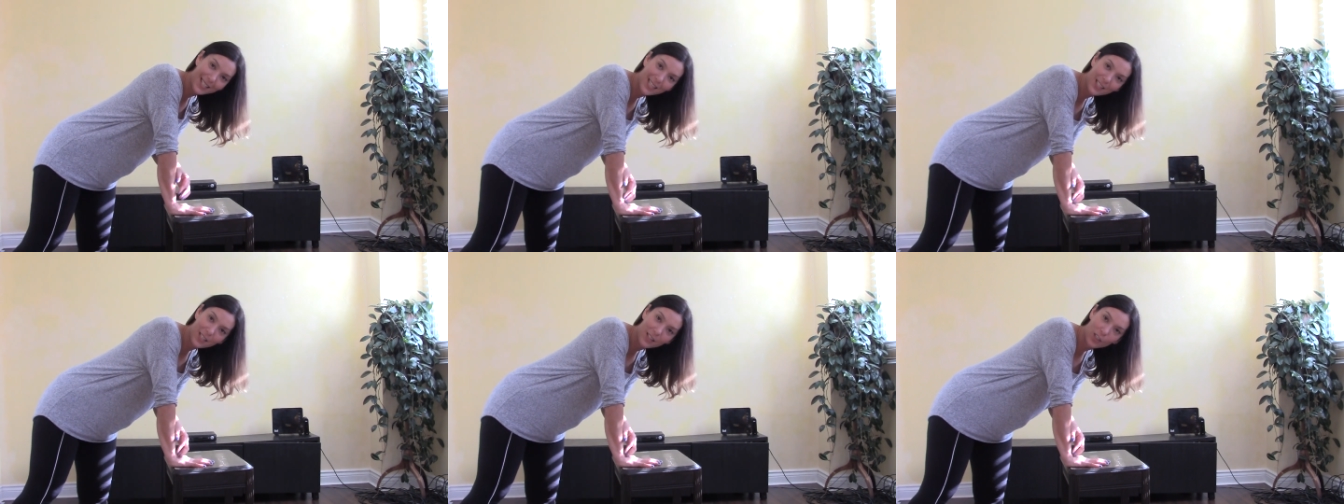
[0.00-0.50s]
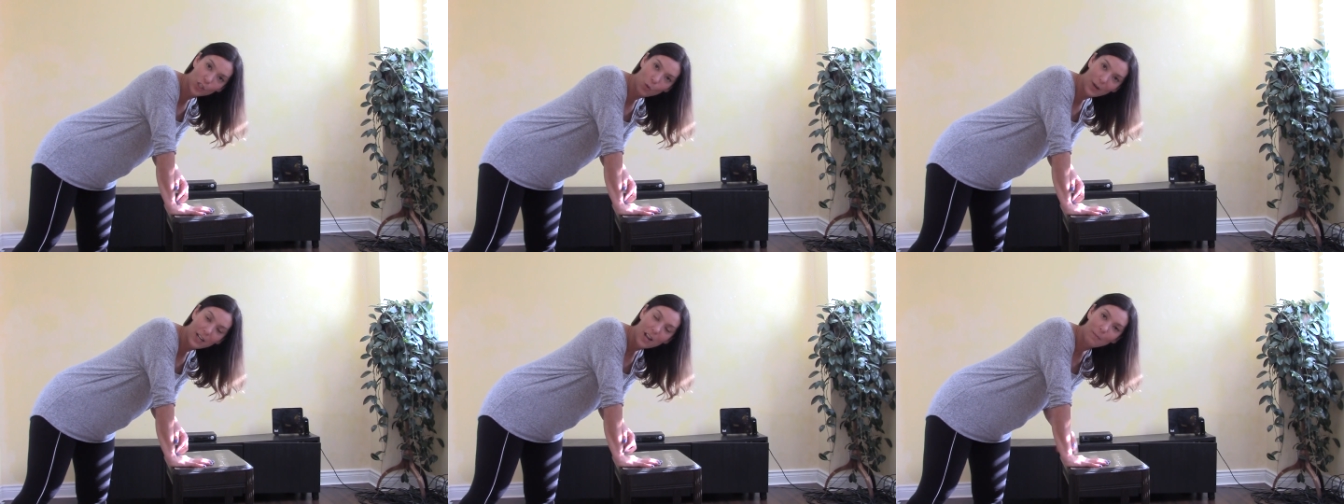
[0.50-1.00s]
into the
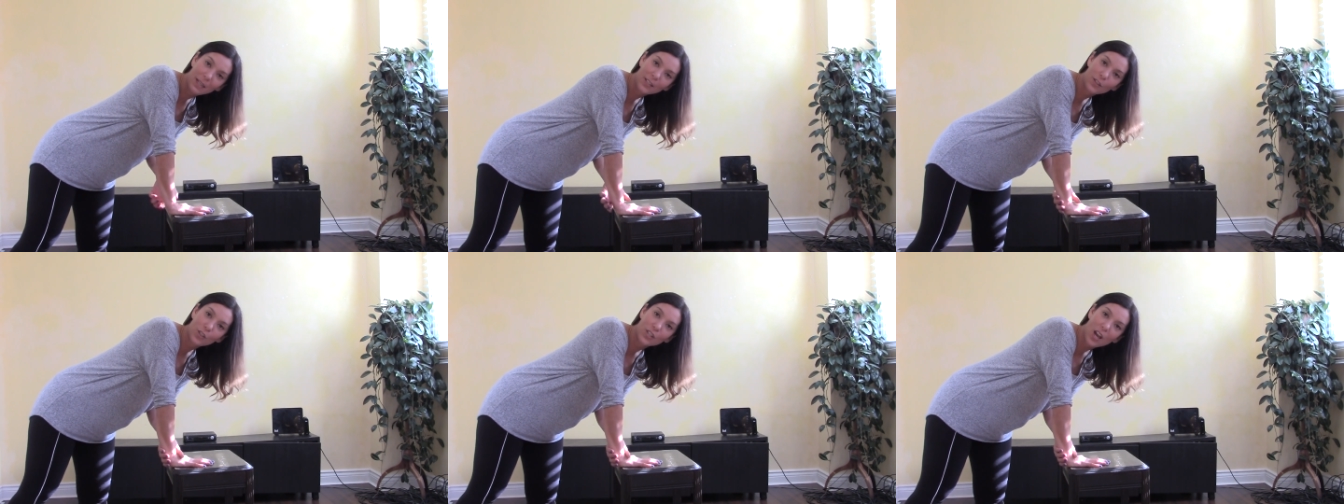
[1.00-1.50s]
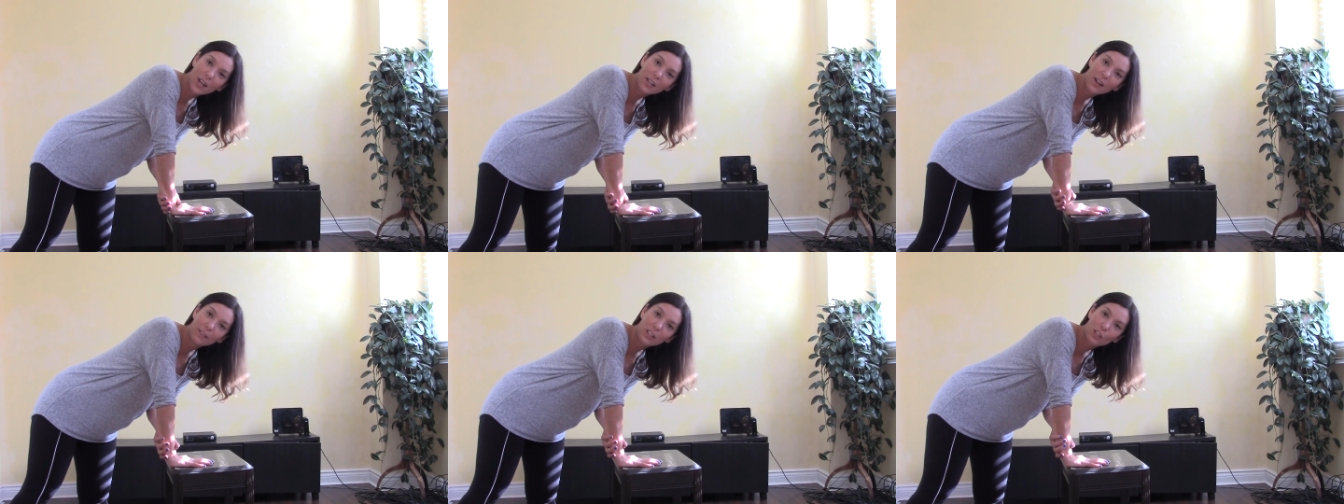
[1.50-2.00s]
joint because there's not
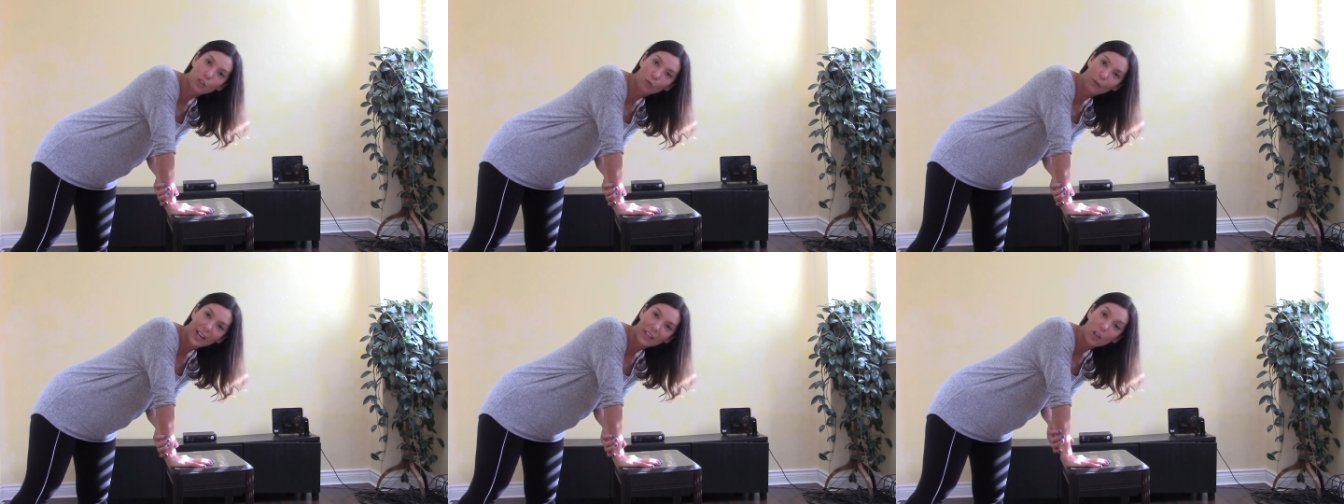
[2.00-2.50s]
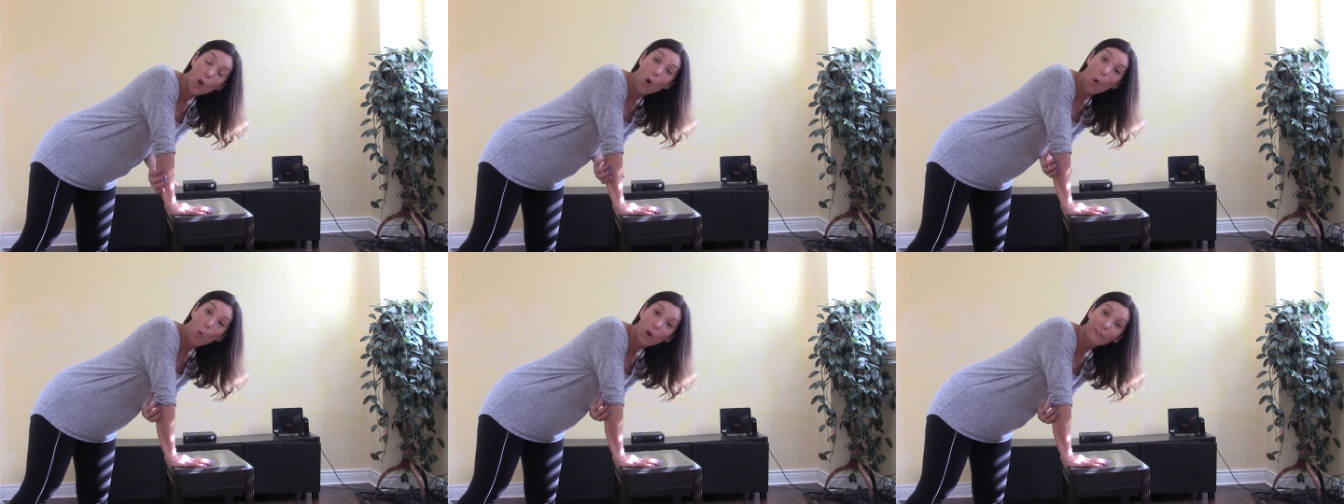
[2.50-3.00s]
enough strength
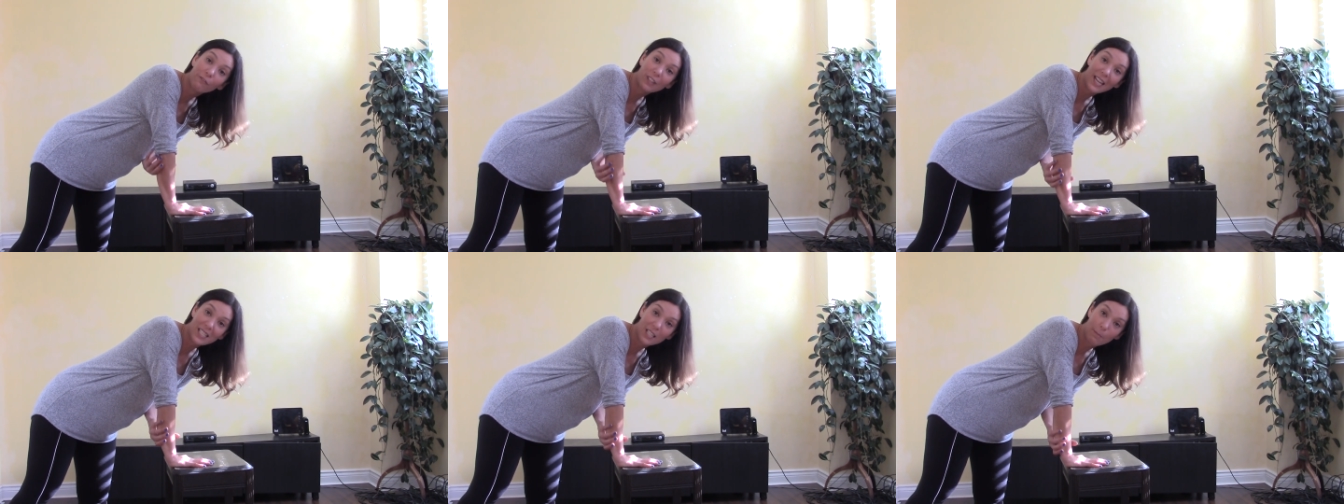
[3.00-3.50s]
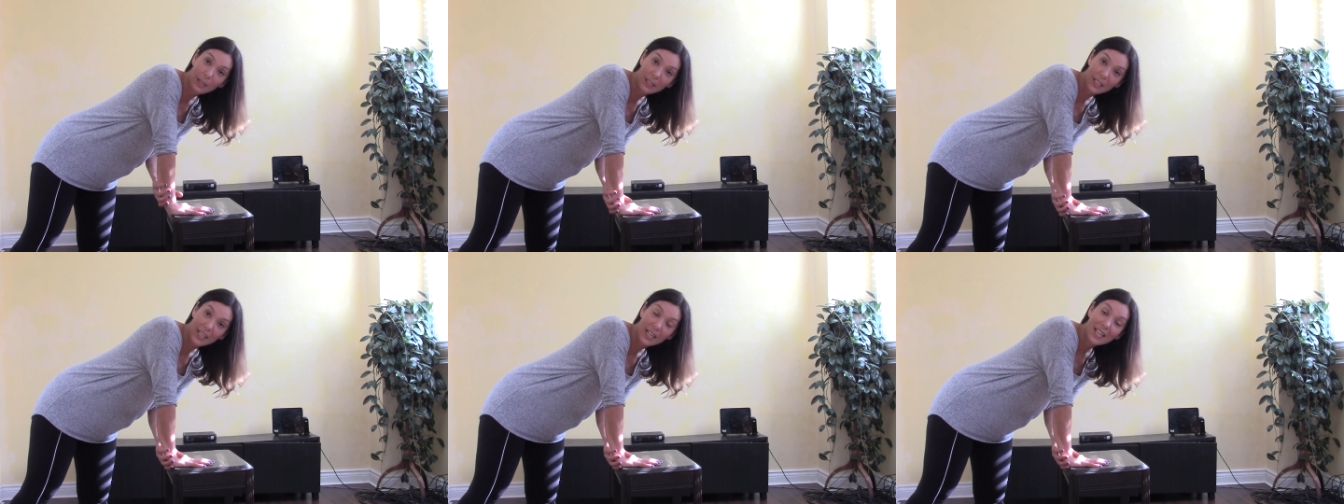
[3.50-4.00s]
or
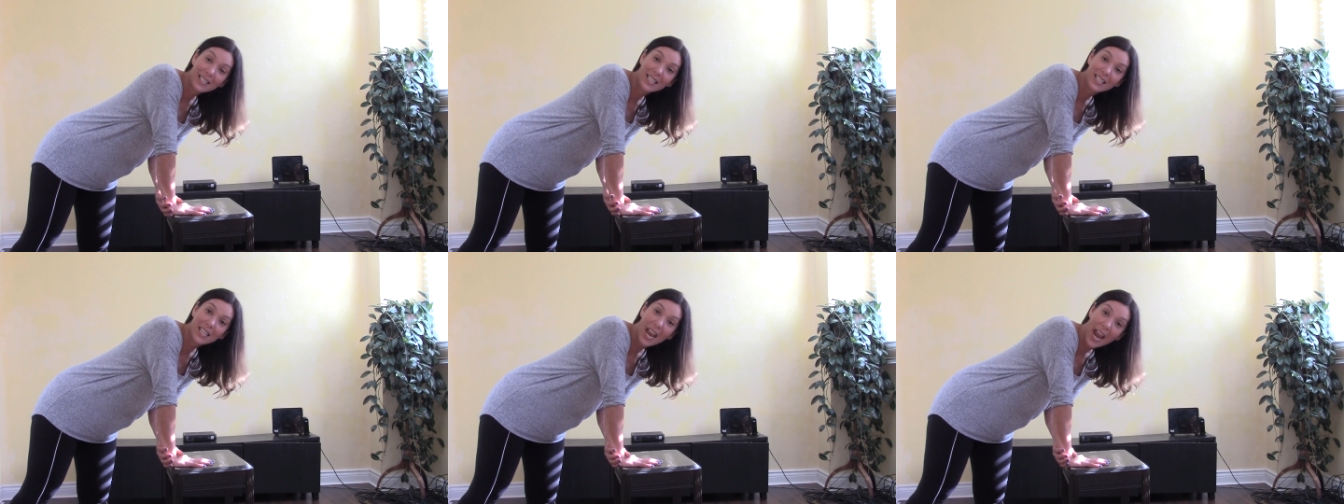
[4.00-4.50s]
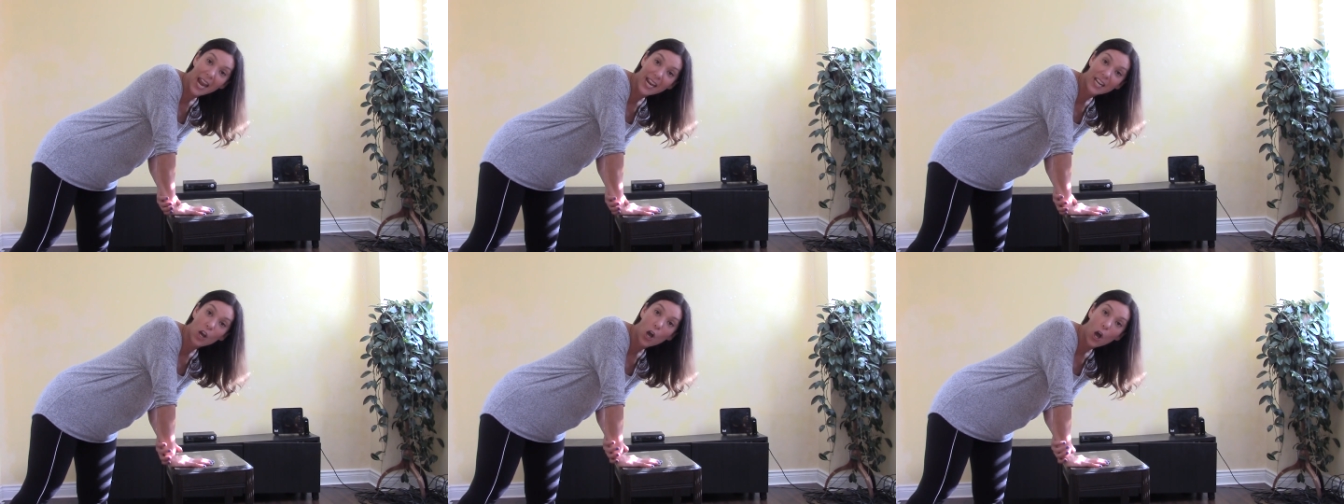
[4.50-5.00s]
flexibility to
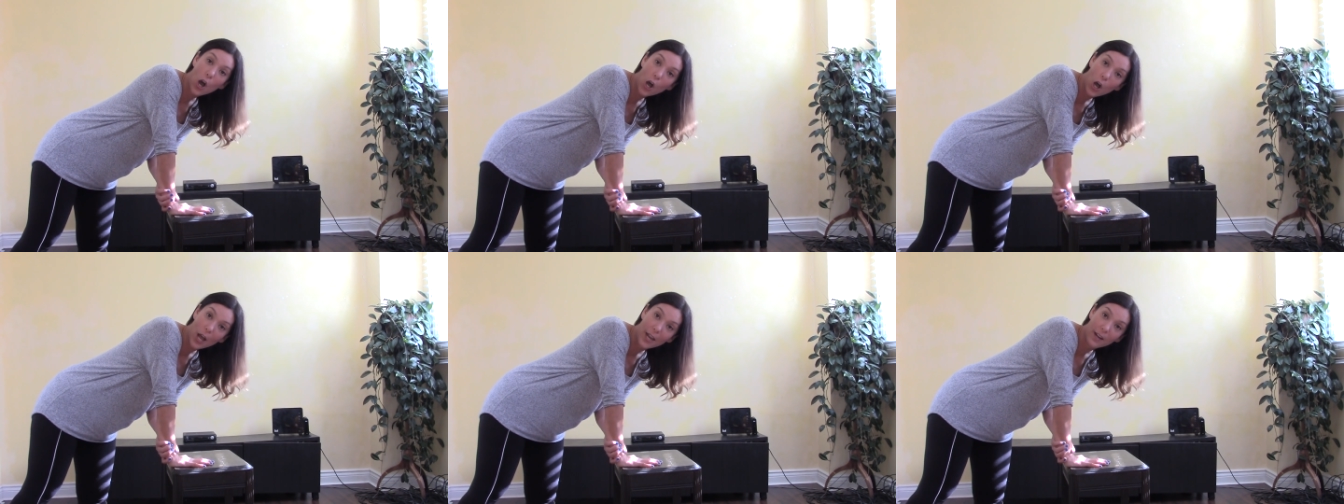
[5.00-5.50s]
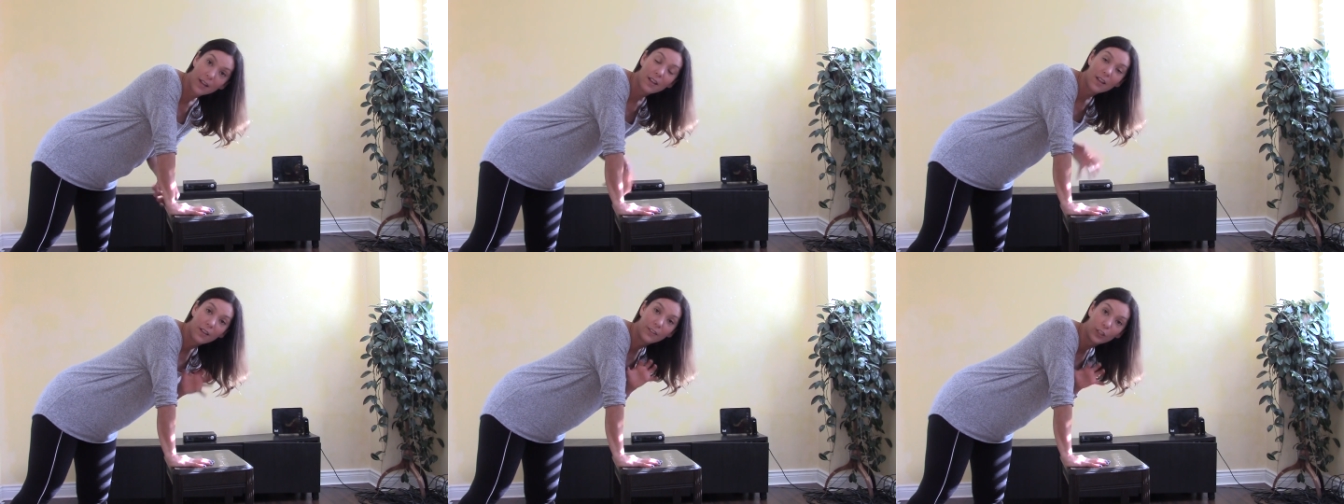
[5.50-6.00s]
take on
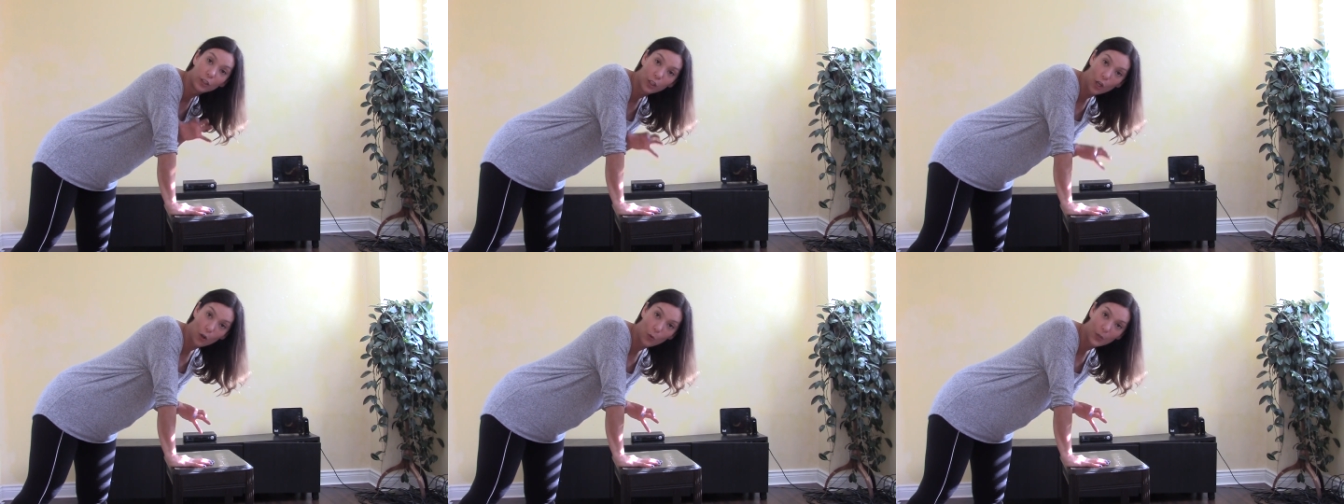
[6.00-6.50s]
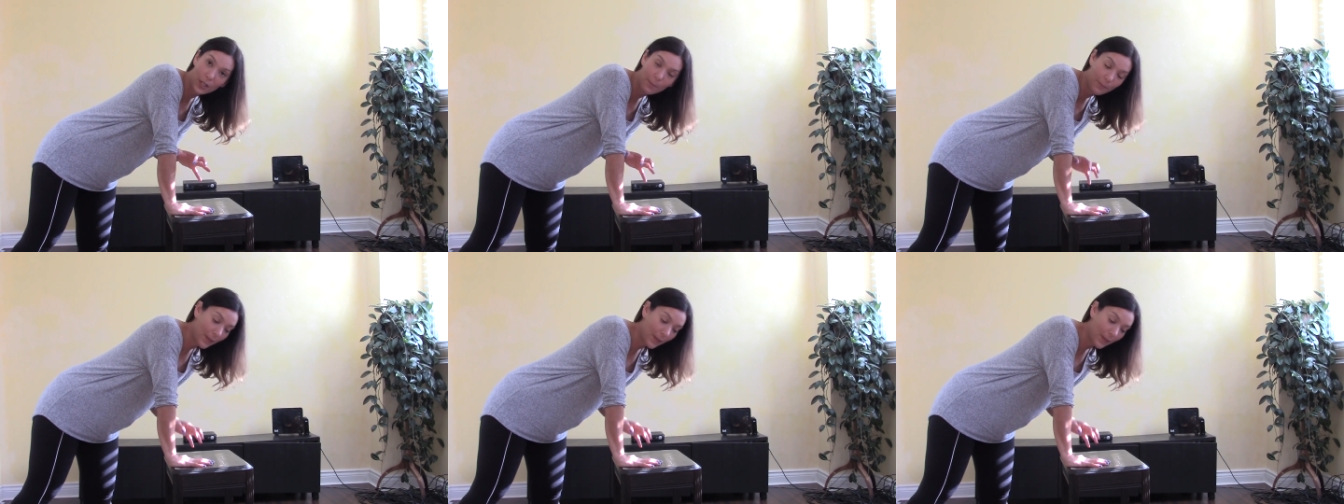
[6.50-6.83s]
the load.